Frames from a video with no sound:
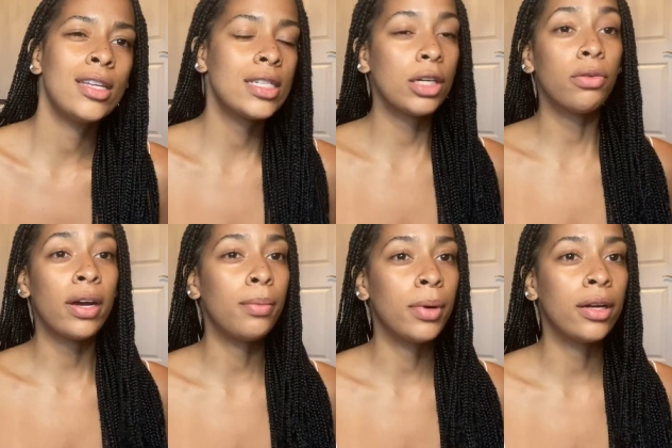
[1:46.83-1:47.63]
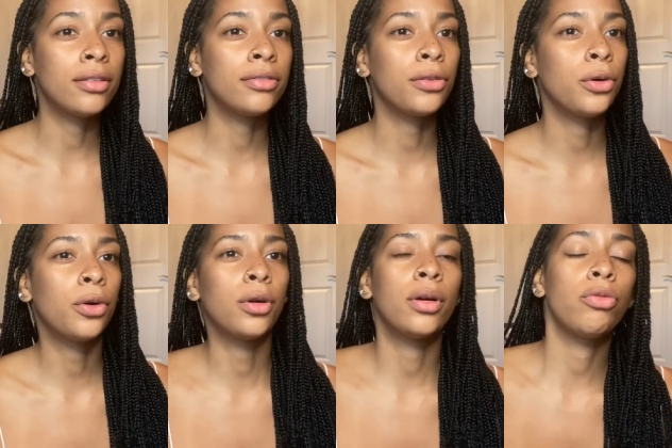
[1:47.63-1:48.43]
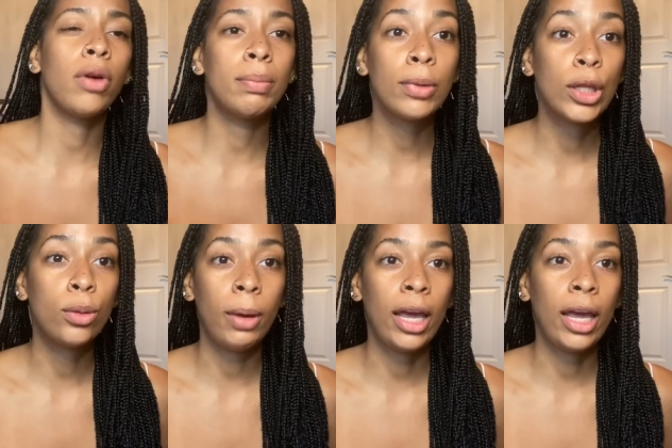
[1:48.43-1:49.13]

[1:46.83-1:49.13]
sit right above or right below my